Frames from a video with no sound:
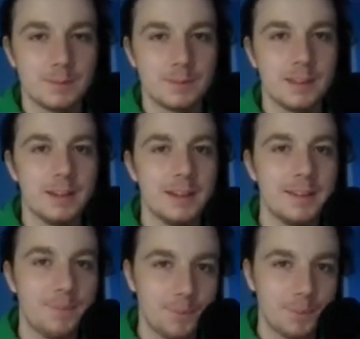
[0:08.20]
All right.
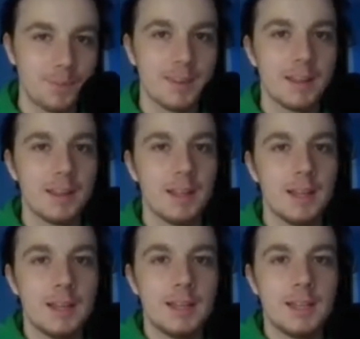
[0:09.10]

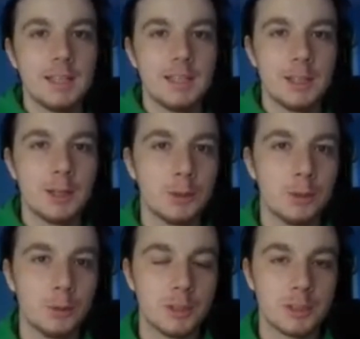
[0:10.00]
Yo,
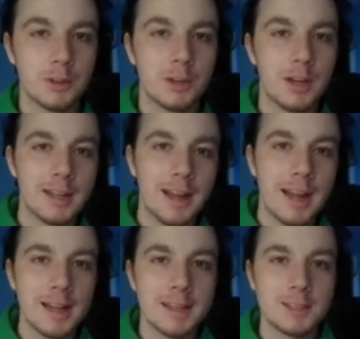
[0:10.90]
what's going on,
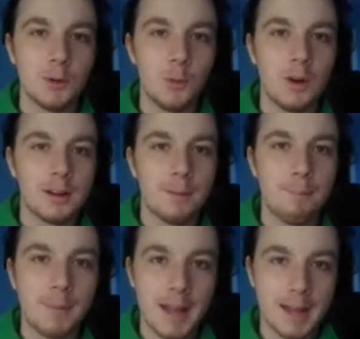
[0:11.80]
guys? Welcome
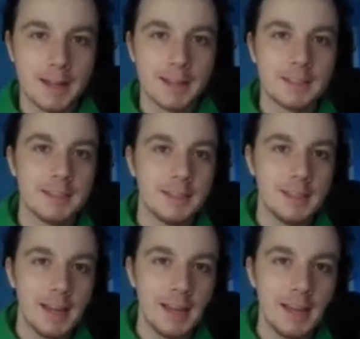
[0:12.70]
back.
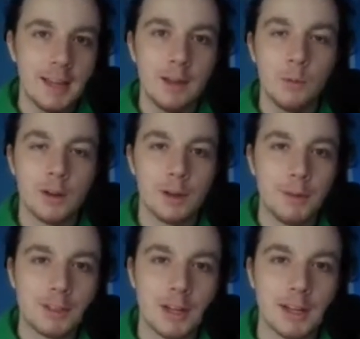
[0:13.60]
Today, we're going to
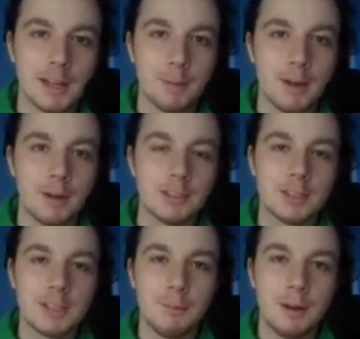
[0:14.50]
be talking about
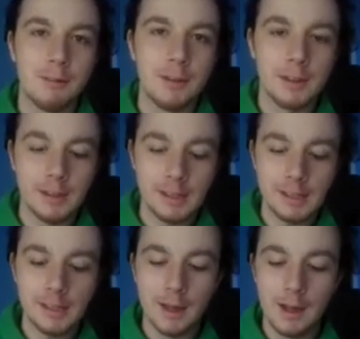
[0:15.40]
some of
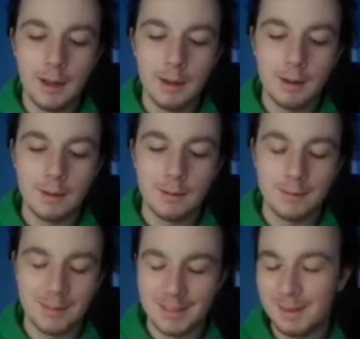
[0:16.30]
the.
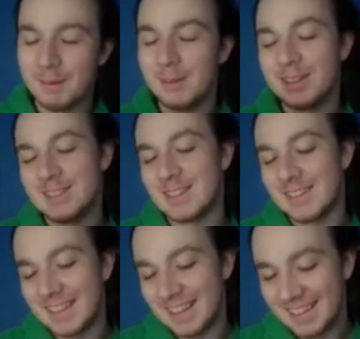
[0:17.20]
Let me restart
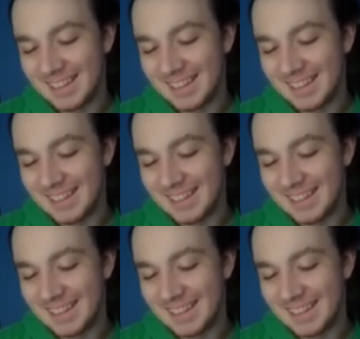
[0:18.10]
that.